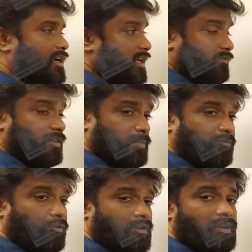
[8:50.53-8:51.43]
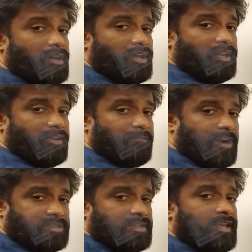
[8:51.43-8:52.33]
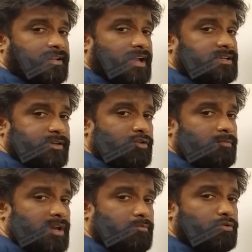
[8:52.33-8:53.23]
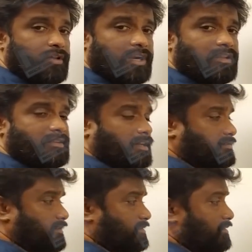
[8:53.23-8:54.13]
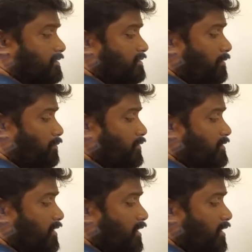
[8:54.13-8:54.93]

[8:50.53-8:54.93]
Even before, even faster than calci, you will be able to get these answers. Suppose